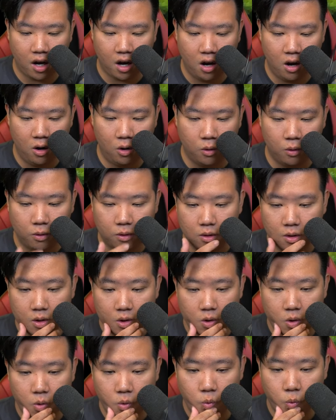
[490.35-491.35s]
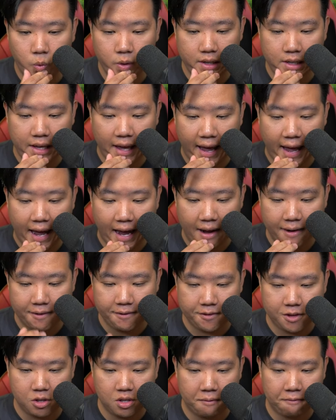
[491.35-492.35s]
Oh, we
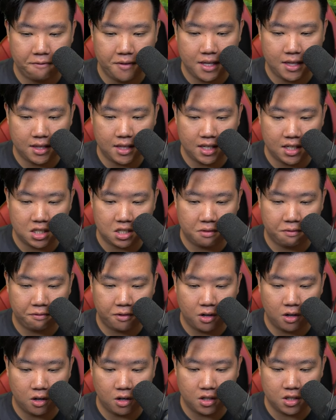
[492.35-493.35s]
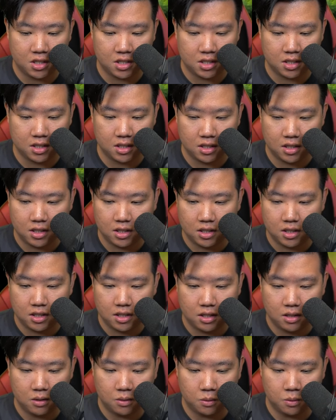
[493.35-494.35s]
have to defeat this first.
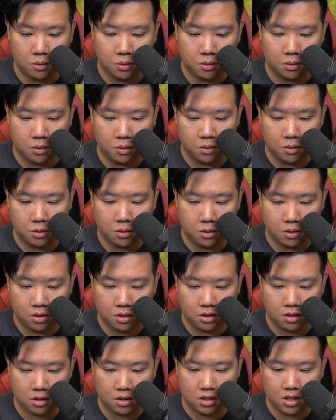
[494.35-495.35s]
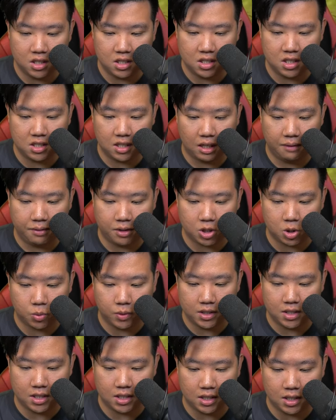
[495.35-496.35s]
Oh, this is level
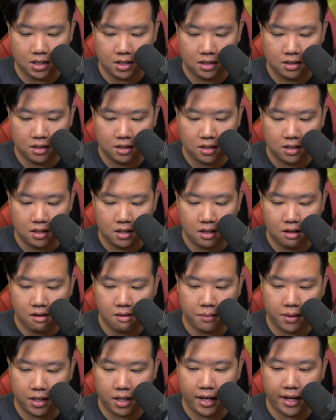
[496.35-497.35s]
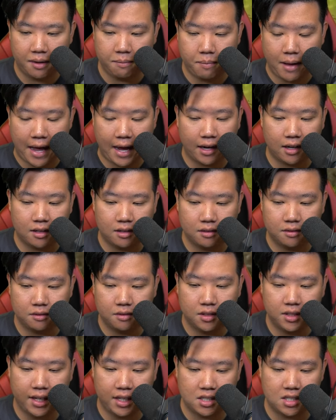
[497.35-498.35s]
20. I'm going to head back,
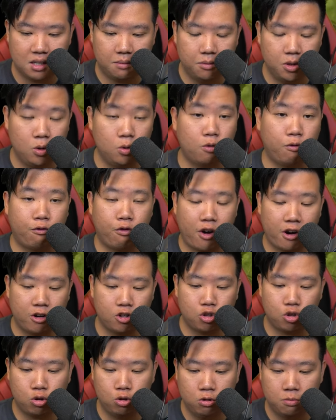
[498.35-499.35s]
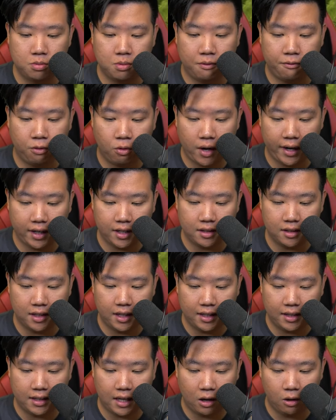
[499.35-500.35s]
get some new fresh troops before I can
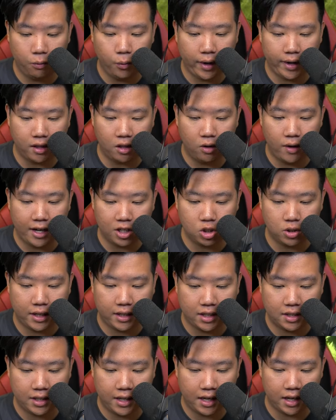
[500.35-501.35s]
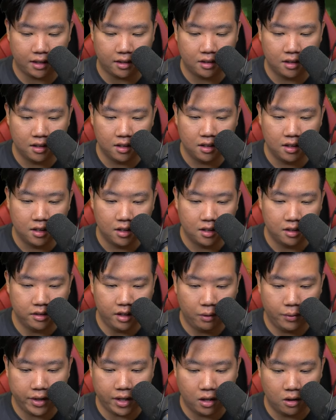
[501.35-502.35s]
get... Oh, wait. No, actually, I can get it.
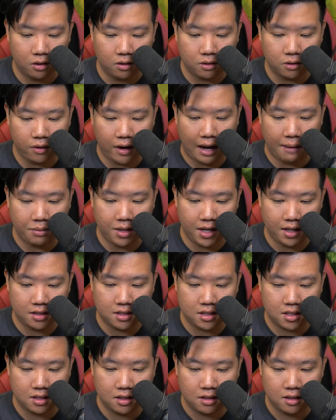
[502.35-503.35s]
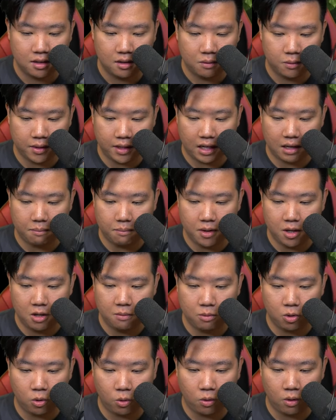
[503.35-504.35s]
There we go. Grabbed it. We got a
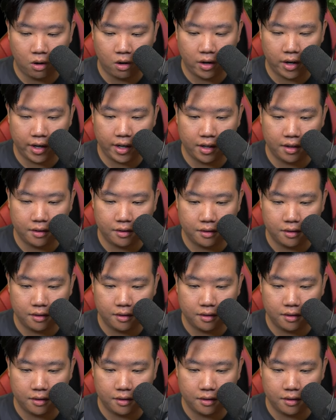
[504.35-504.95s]
medium quarry.